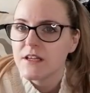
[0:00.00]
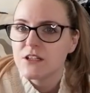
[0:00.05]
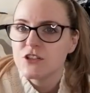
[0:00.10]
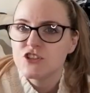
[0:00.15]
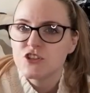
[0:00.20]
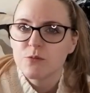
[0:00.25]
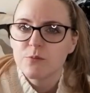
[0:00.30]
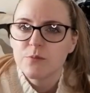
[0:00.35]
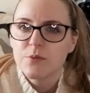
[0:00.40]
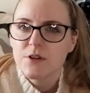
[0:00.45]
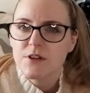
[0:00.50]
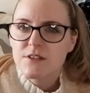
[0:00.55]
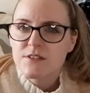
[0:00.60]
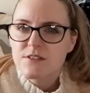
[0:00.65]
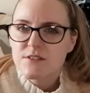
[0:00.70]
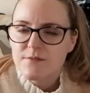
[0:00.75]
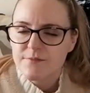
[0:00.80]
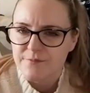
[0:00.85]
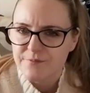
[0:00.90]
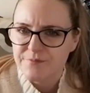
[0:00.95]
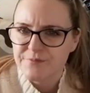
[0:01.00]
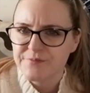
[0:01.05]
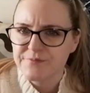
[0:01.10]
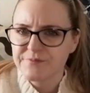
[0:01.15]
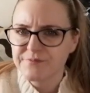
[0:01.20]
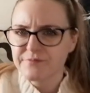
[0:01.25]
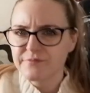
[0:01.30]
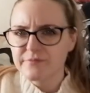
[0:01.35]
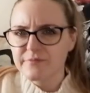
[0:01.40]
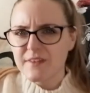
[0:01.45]
the jumpers,
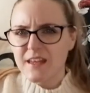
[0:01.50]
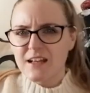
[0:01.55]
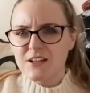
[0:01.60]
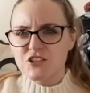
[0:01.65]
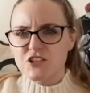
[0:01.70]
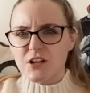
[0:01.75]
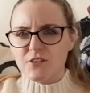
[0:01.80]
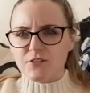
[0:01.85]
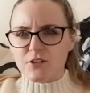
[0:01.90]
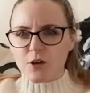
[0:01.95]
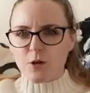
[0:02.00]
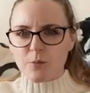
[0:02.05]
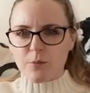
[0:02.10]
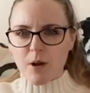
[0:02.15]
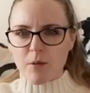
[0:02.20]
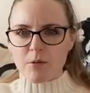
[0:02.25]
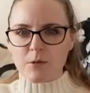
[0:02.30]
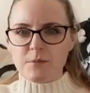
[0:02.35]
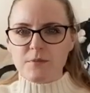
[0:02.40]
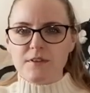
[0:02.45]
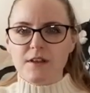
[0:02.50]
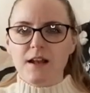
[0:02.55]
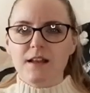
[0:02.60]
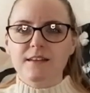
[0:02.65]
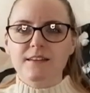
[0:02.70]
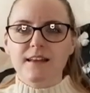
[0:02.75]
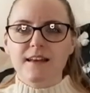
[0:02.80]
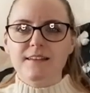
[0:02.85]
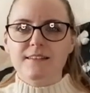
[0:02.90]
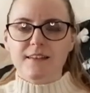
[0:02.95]
I should have no problem
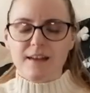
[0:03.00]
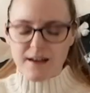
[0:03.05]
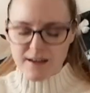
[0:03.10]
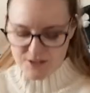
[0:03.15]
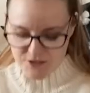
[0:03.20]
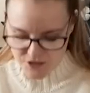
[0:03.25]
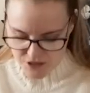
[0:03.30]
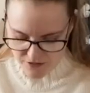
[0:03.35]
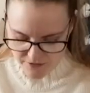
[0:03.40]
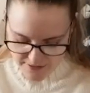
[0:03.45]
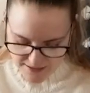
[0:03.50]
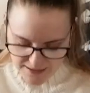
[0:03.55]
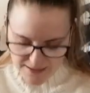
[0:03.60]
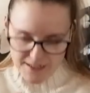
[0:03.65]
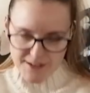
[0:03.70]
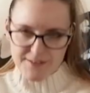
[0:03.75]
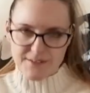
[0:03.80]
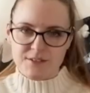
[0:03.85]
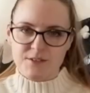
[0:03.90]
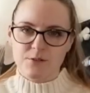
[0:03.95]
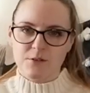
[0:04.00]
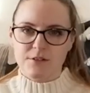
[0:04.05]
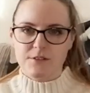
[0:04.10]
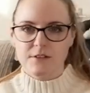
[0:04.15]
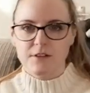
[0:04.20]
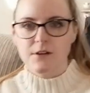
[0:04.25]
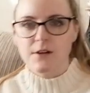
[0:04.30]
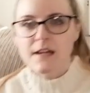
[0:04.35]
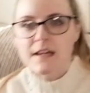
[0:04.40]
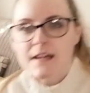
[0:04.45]
selling these. I do really like this
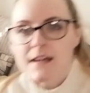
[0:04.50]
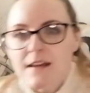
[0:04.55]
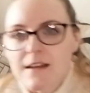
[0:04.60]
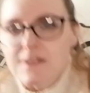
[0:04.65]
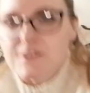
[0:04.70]
one though.